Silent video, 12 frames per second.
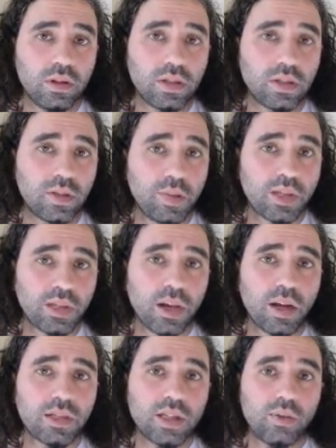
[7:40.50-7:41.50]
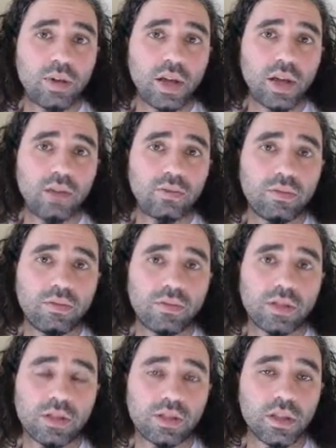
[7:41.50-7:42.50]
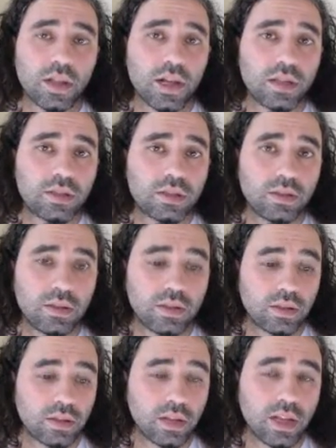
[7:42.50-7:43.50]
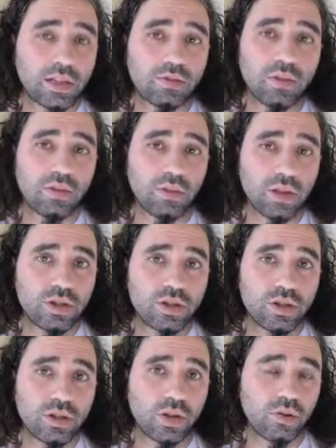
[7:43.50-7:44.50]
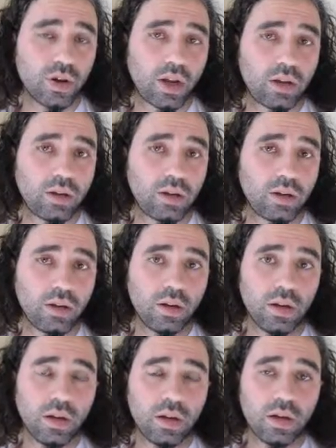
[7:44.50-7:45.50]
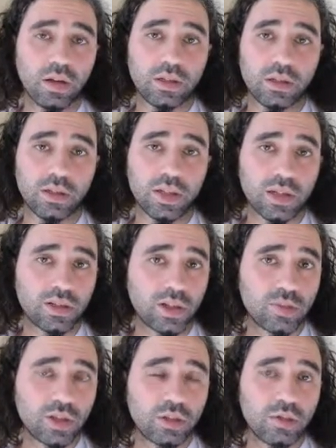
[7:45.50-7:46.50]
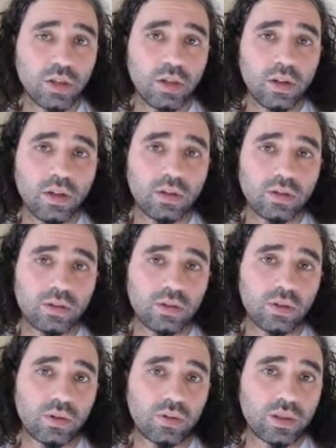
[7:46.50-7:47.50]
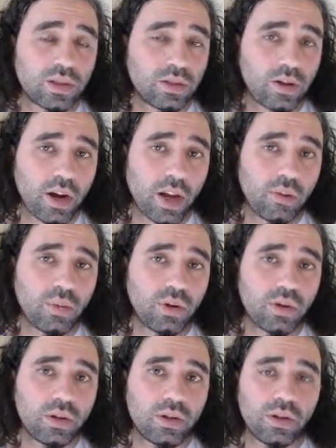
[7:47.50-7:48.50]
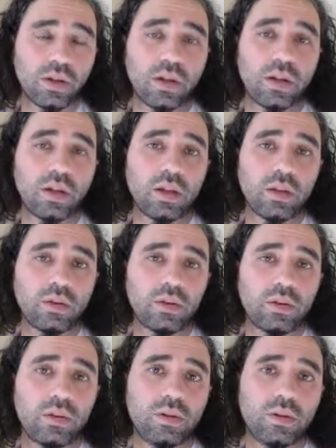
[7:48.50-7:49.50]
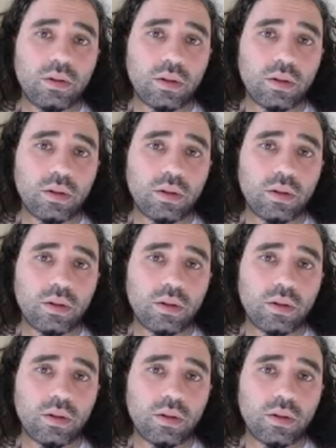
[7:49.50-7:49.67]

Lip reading: this is the best guidance that we have. This is the last revelation, the Qur'an, to the Day of Judgment. So this is our handbook, and